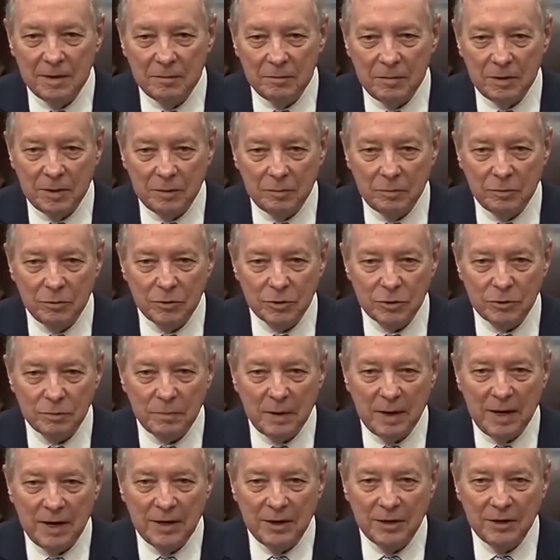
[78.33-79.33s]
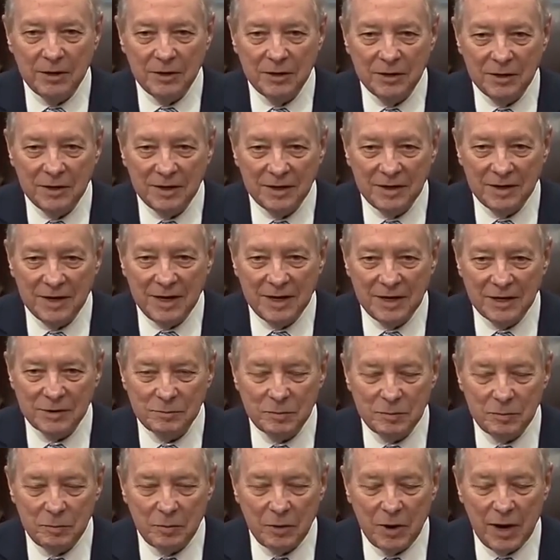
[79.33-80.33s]
being pushed by her
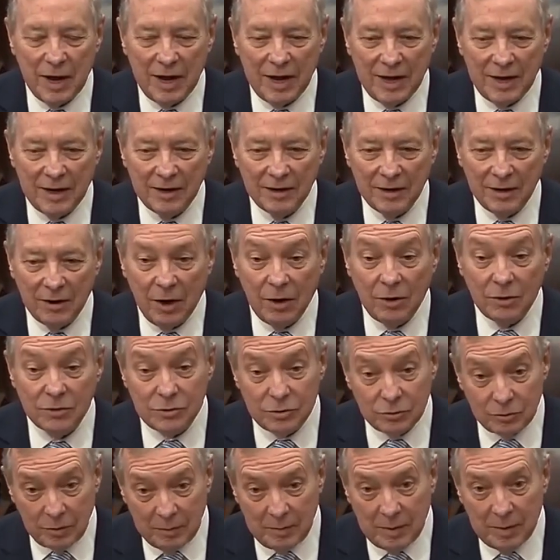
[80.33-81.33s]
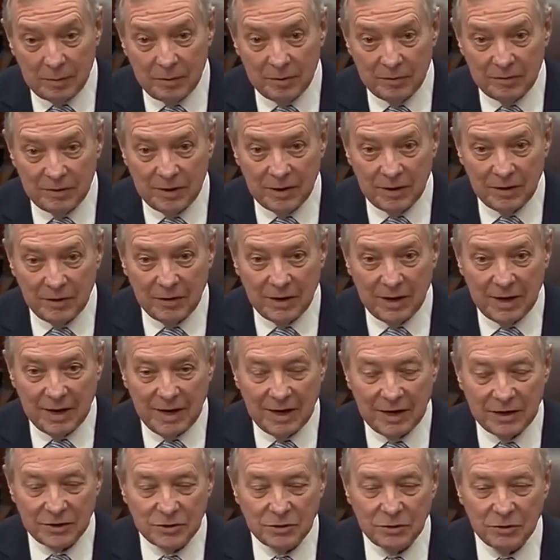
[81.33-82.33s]
husband Brian, also a member of the Illinois
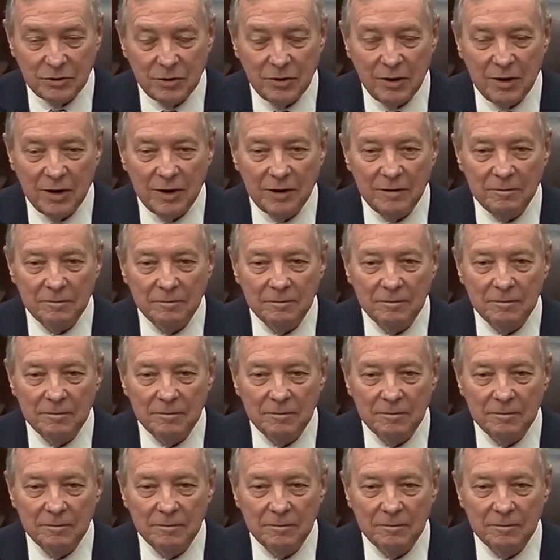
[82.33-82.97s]
National Guard.